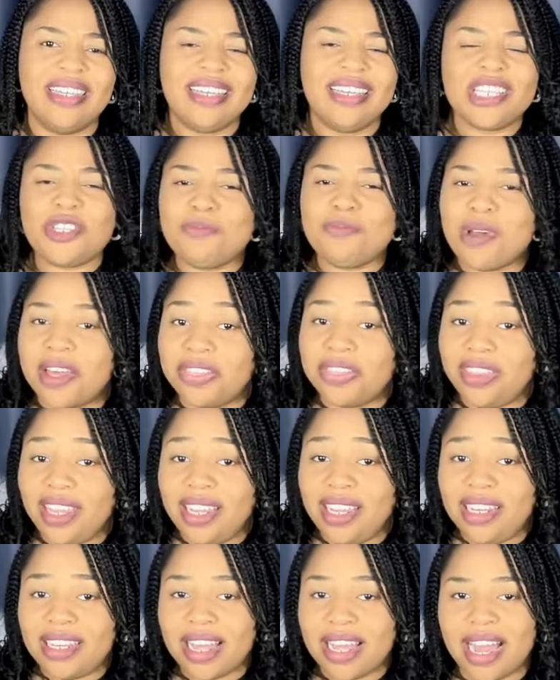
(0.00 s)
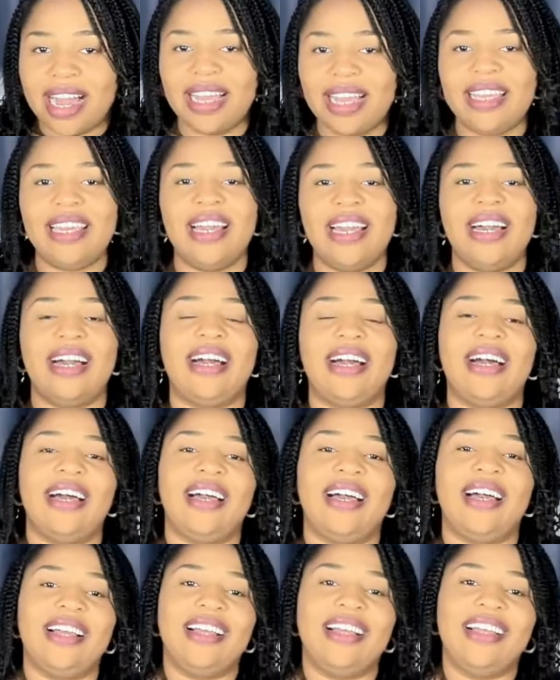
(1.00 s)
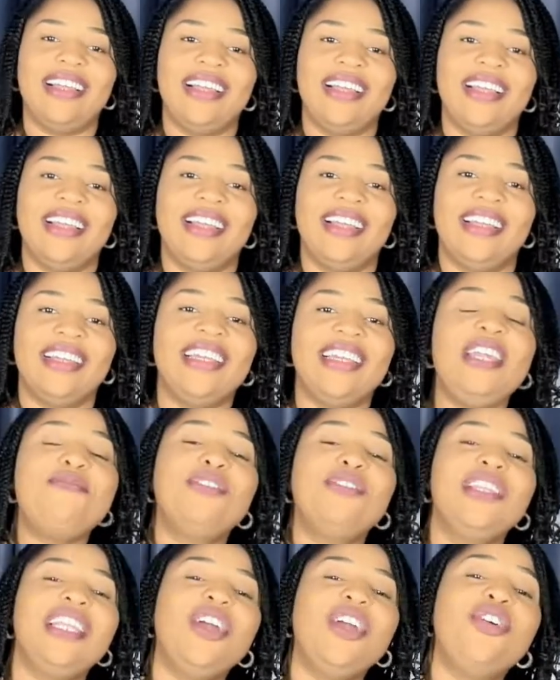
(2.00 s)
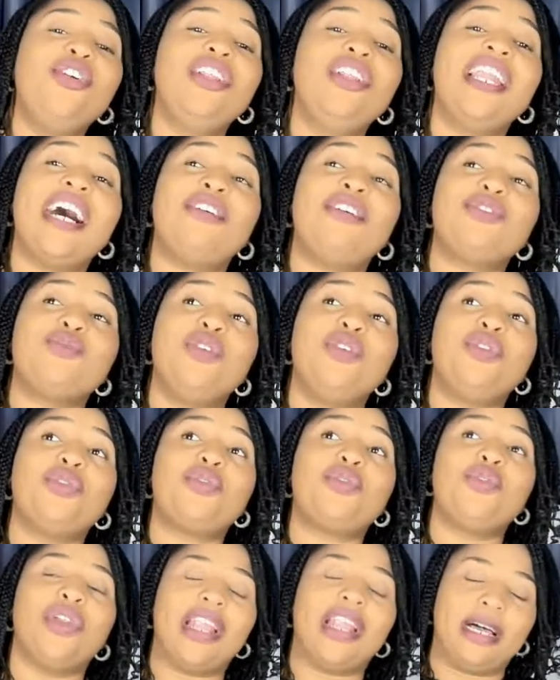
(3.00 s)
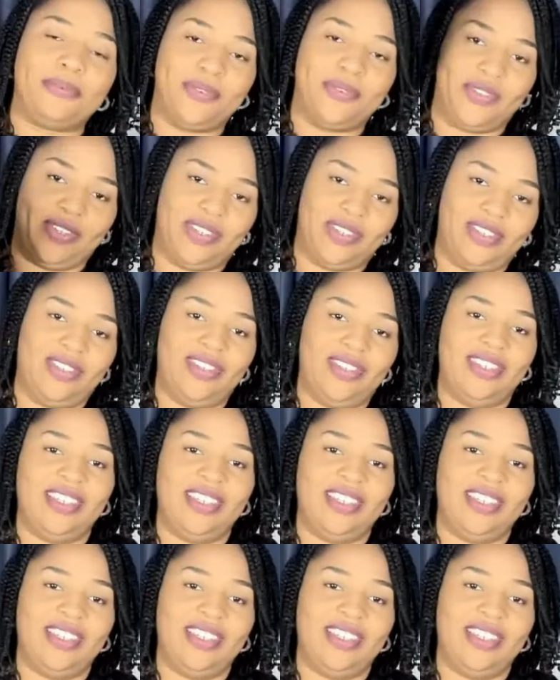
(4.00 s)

Small thing, even the whole house want to collapse.